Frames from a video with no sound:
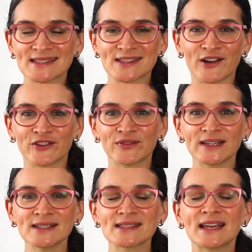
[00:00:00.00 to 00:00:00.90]

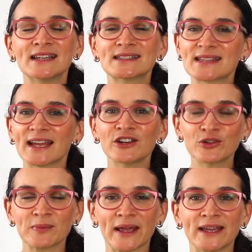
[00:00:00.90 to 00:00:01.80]
service
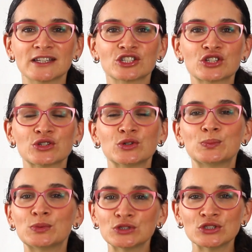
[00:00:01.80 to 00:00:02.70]
tailor-made
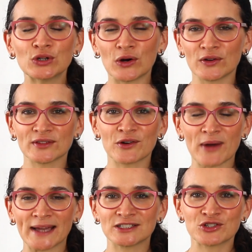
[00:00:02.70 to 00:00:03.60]
to put you on the
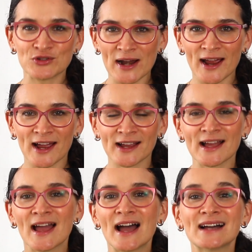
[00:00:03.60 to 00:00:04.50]
right
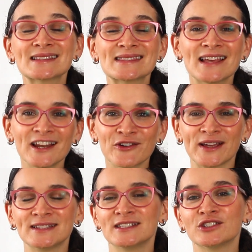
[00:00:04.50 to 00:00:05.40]
track,
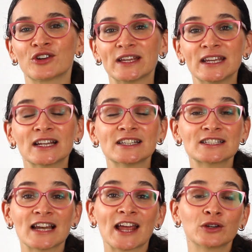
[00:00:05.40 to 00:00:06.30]
accelerating your
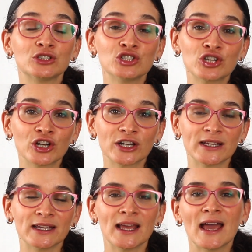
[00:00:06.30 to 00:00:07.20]
English language
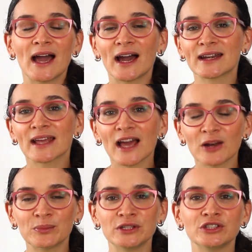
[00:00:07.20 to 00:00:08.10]
journey and
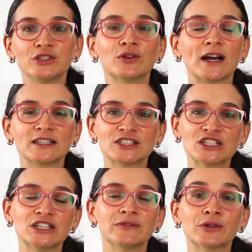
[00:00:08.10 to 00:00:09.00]
helping you
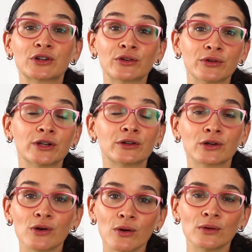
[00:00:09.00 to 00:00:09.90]
achieve your
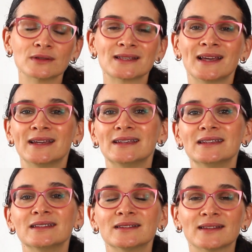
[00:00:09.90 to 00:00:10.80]
career goals
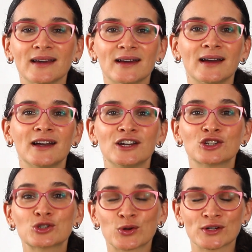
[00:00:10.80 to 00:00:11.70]
in the
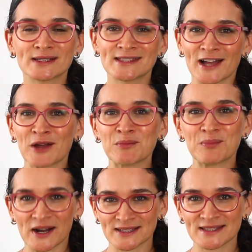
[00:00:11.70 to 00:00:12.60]
shortest time
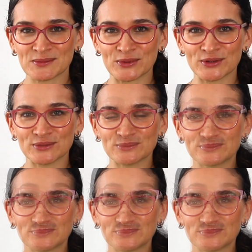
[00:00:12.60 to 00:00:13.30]
possible.